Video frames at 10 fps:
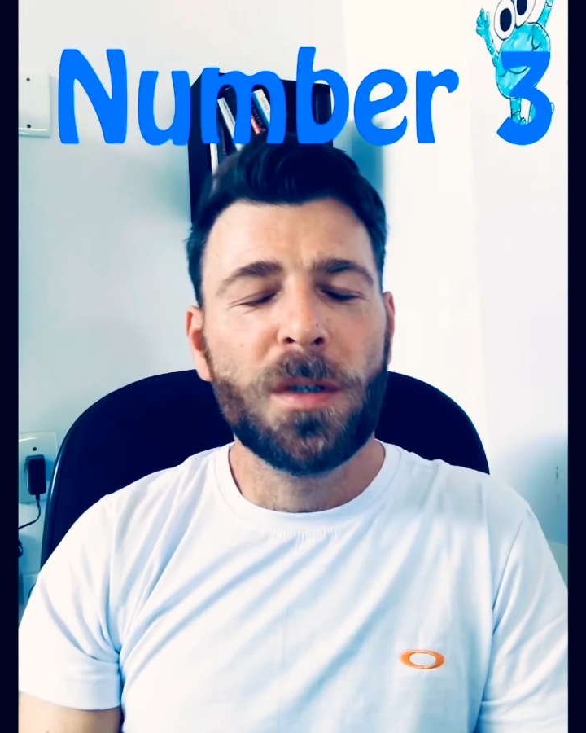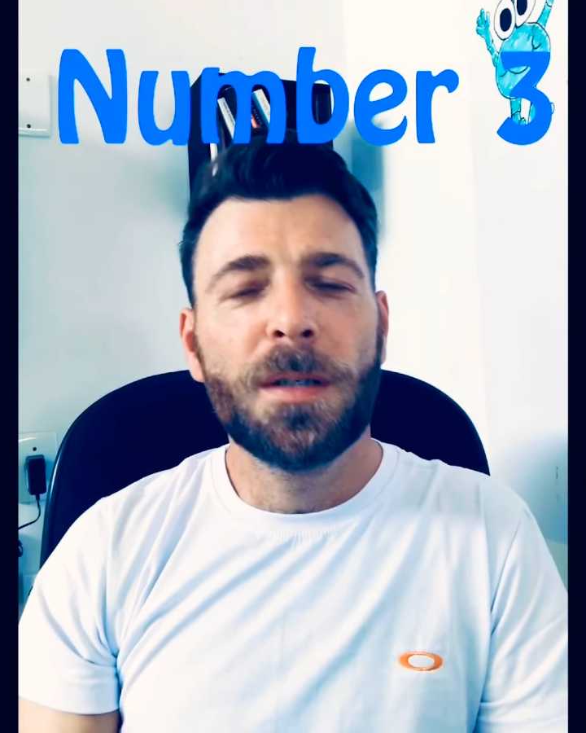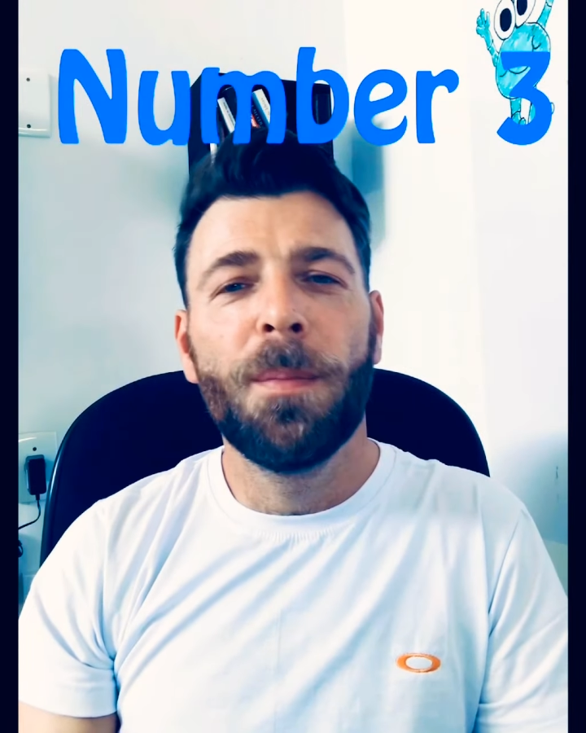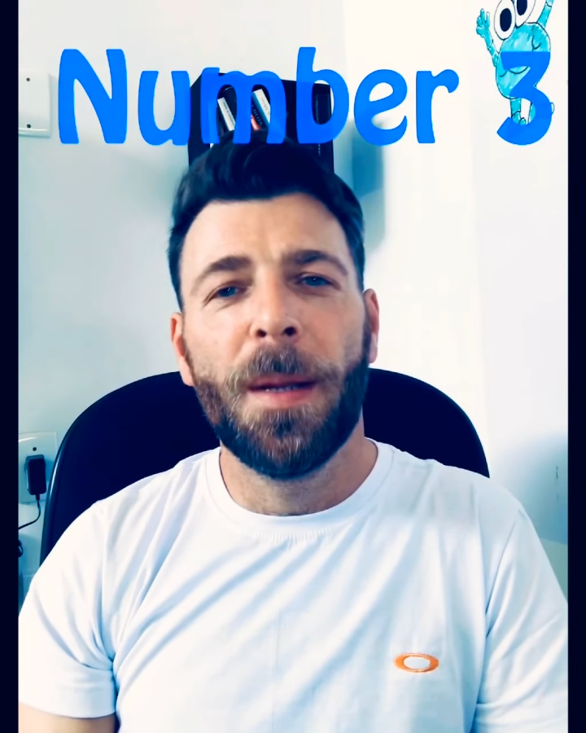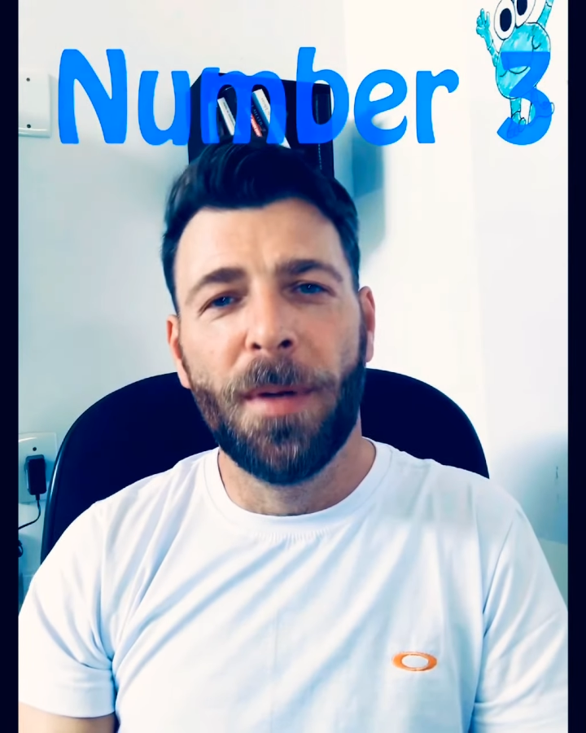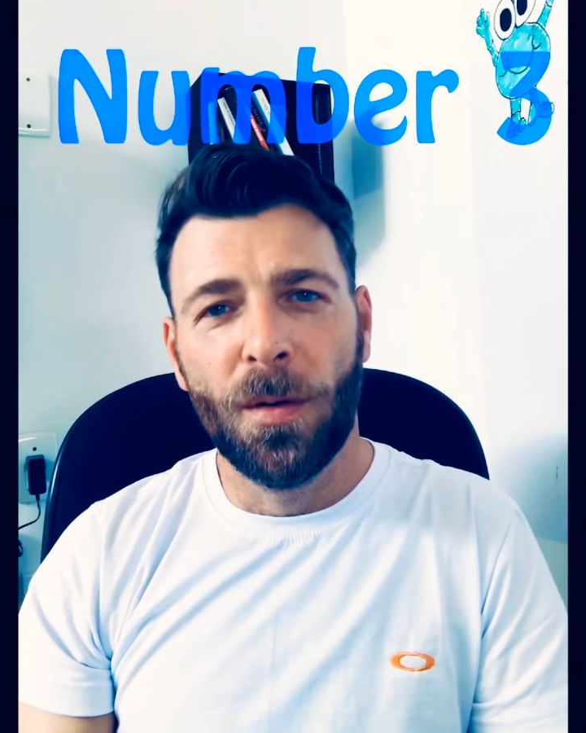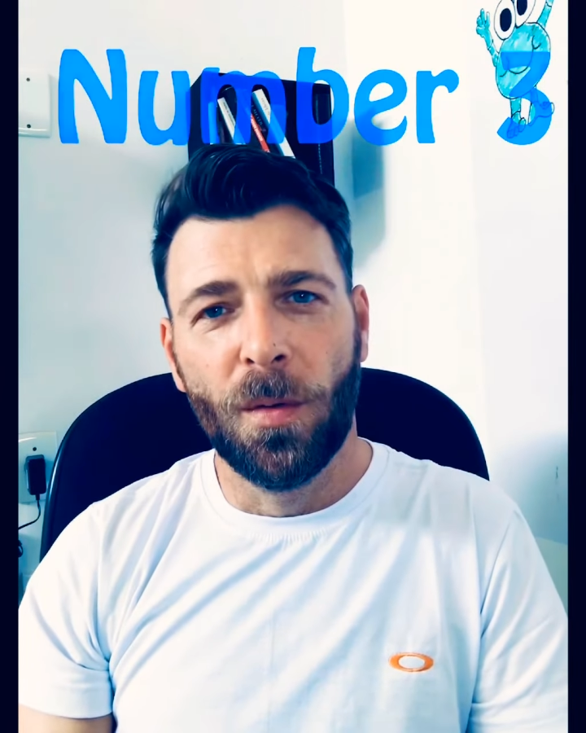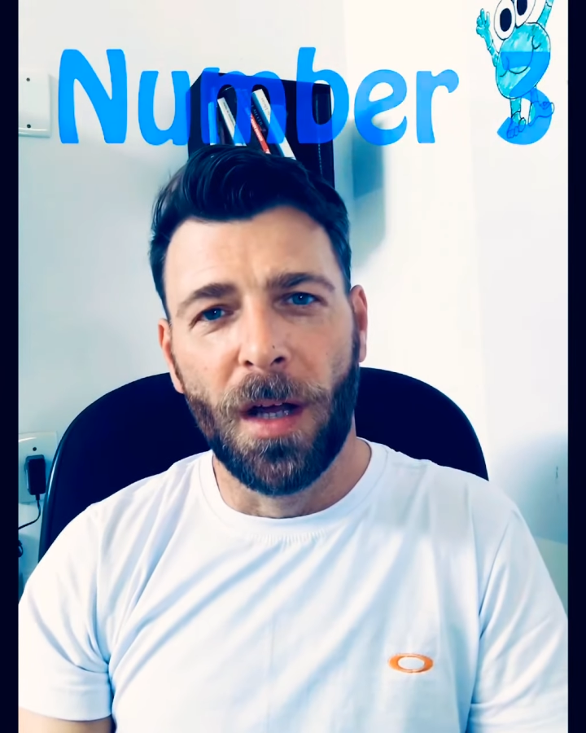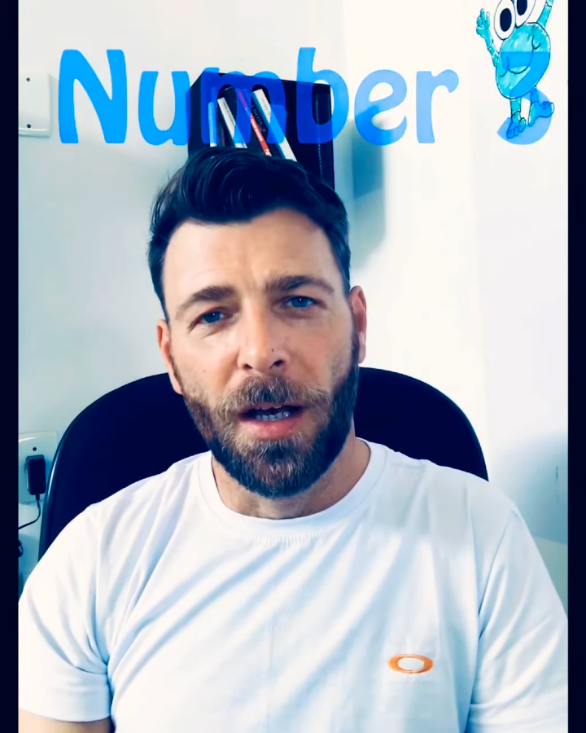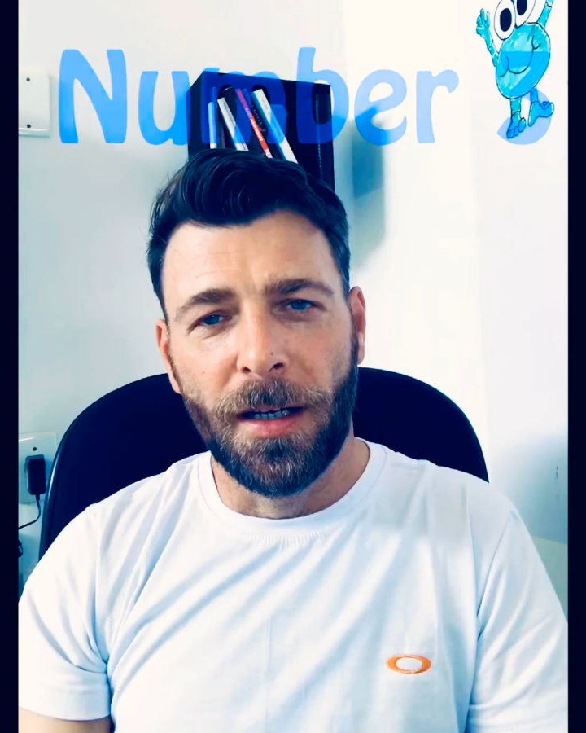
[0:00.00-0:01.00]
subliminal
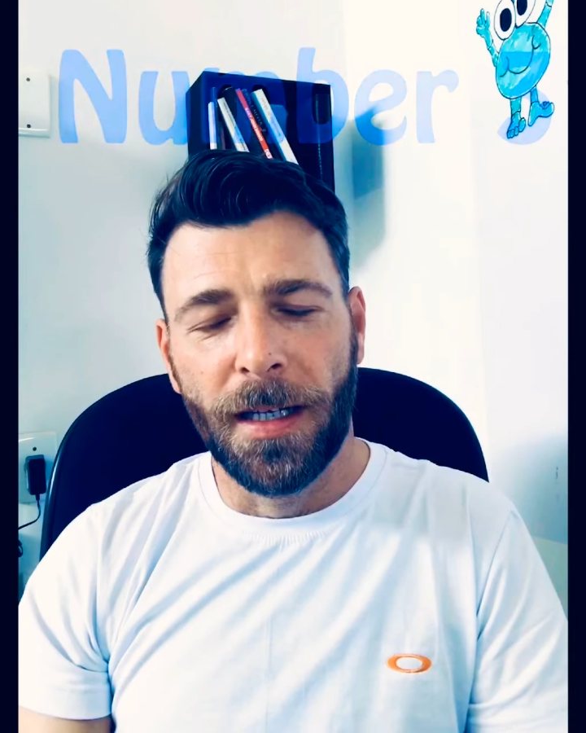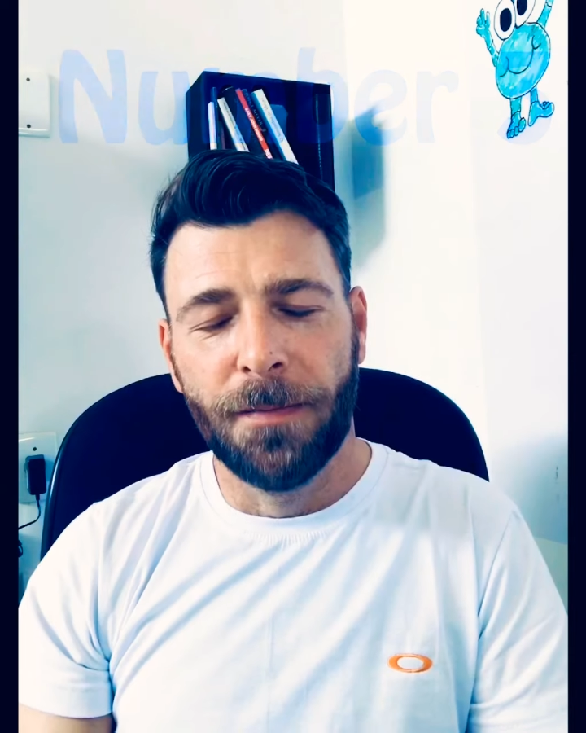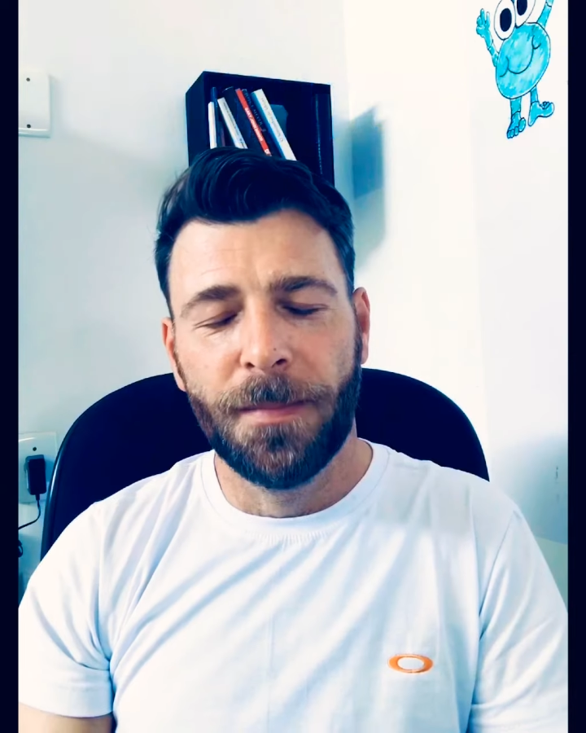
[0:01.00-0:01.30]
learning,